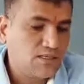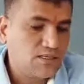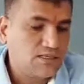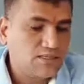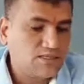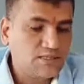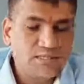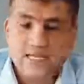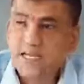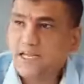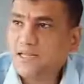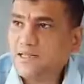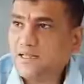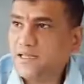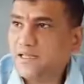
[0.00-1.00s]

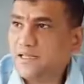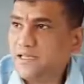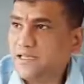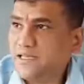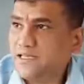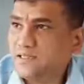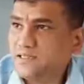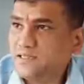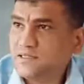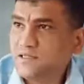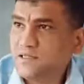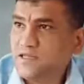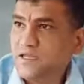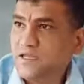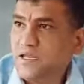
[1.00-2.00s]
Second thing is,
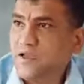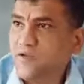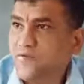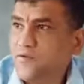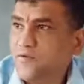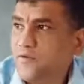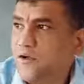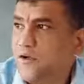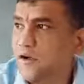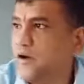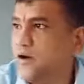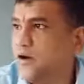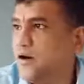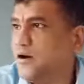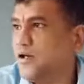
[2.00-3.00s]
if
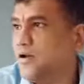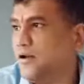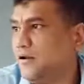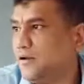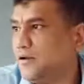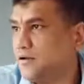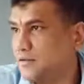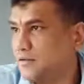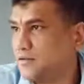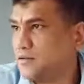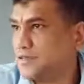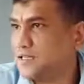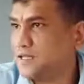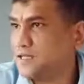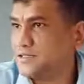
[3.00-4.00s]
all
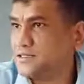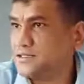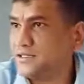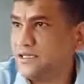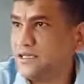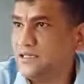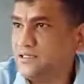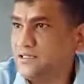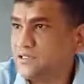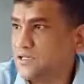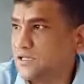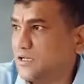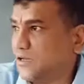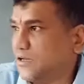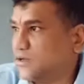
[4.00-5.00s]
the genes
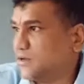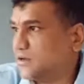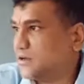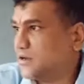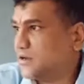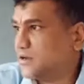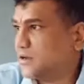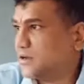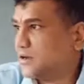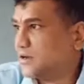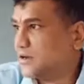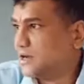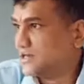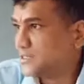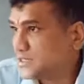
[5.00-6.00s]
are
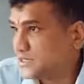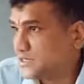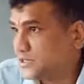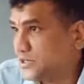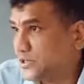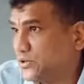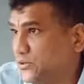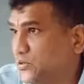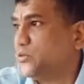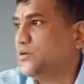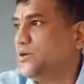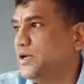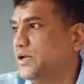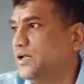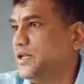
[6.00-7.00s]
recessive
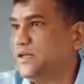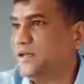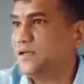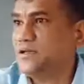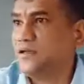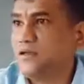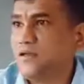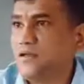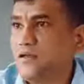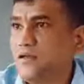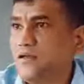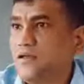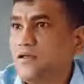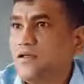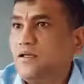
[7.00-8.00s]
only,
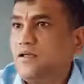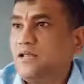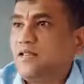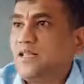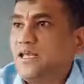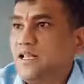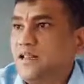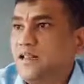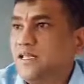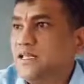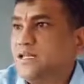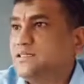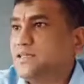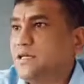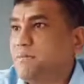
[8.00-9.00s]
then
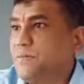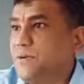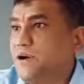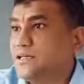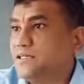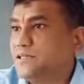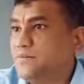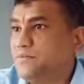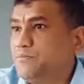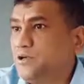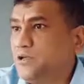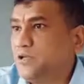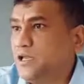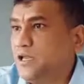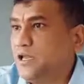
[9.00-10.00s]
there is a
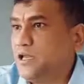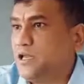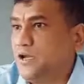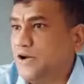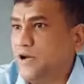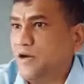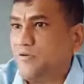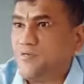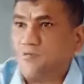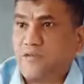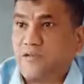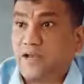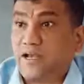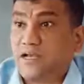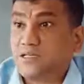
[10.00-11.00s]
possibility
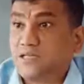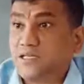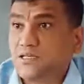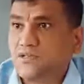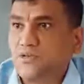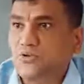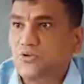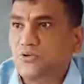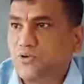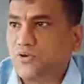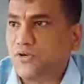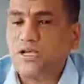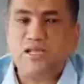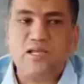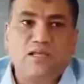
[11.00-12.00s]
of recessive
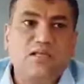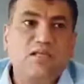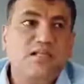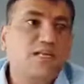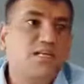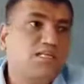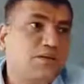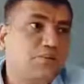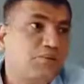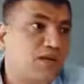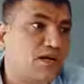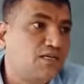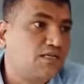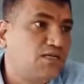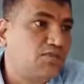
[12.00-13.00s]
only, there is a
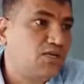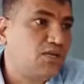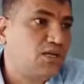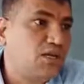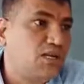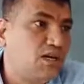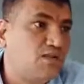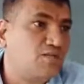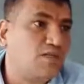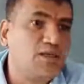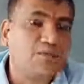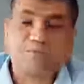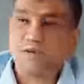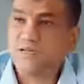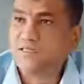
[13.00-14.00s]
possibility of
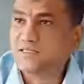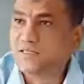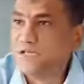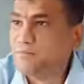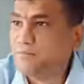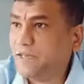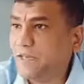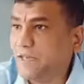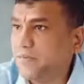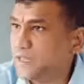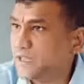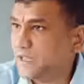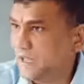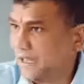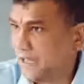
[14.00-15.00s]
the person
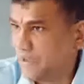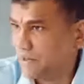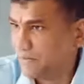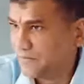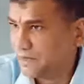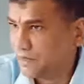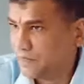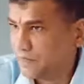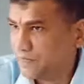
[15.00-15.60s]
becoming albino.